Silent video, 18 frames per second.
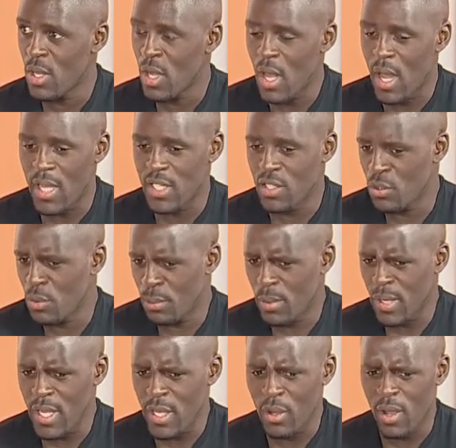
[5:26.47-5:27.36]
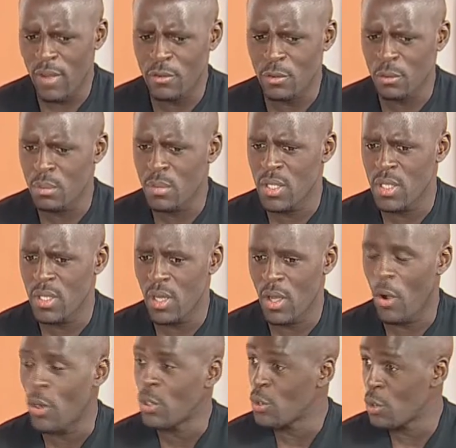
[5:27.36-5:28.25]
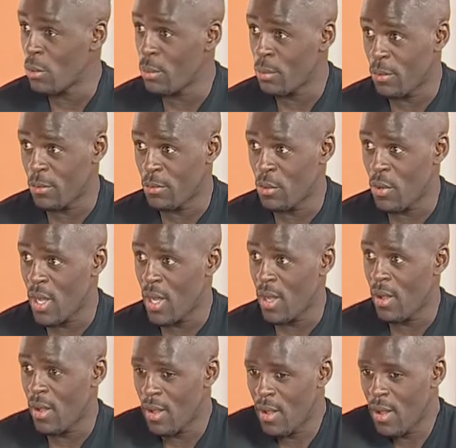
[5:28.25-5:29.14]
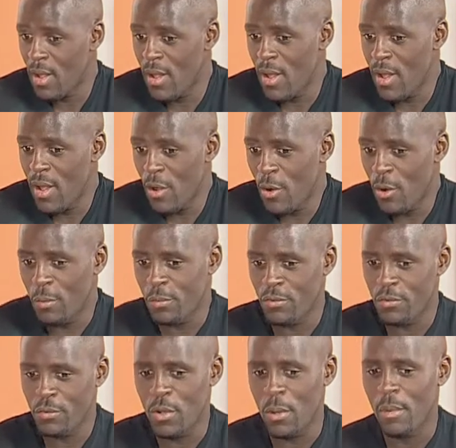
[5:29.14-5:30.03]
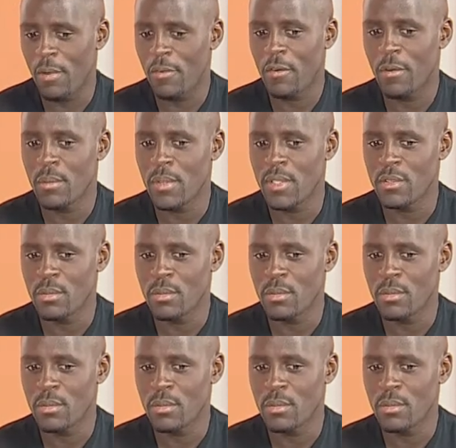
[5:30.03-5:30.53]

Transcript: As you play, you have to be on top of your performance,